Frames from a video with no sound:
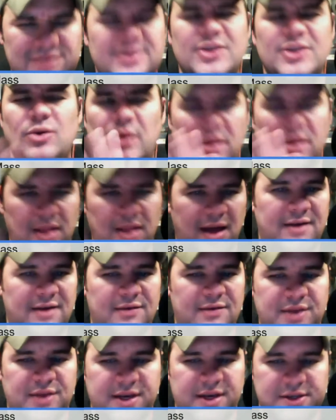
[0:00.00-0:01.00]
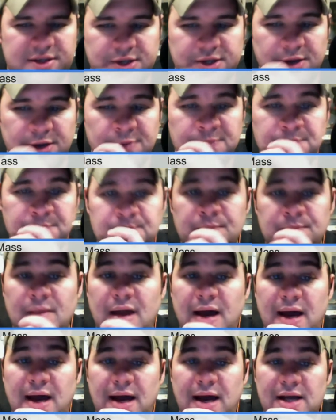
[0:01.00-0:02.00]
We do a lot of different things.
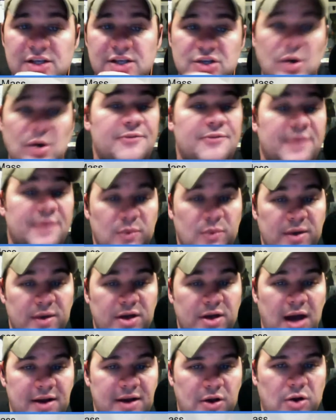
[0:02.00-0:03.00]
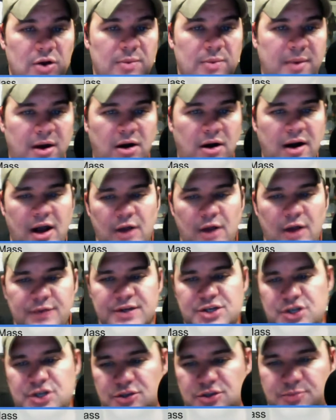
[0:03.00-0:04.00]
So I figured I'd go to our health
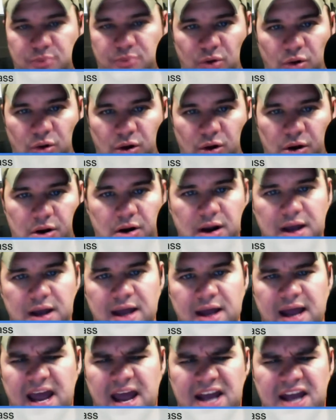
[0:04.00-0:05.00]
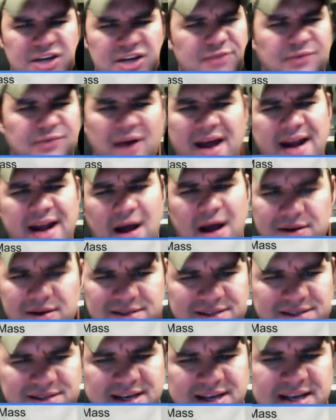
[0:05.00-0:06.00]
insurance broker and just find out. Because
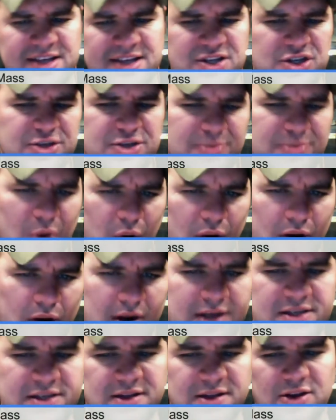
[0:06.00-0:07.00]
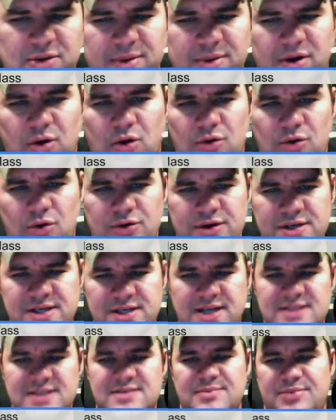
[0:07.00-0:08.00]
this guy, he's a smoker. He's a little bit older. He's
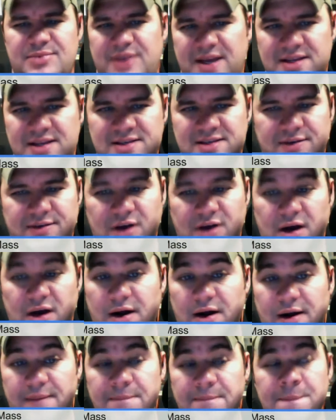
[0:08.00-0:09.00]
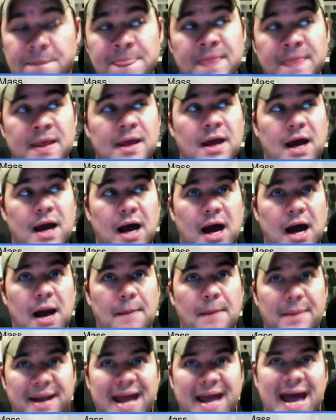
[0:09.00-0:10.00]
got some things that have gone on.
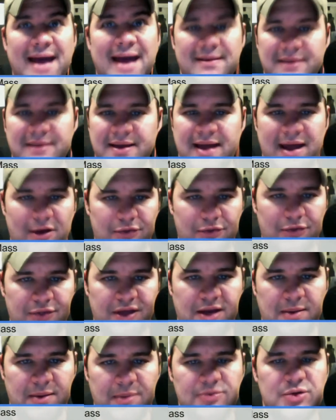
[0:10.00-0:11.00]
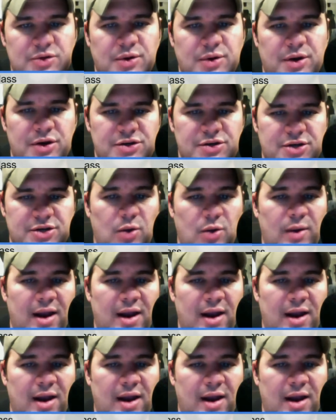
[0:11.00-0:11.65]
But he had like a health thing come up 2 years ago.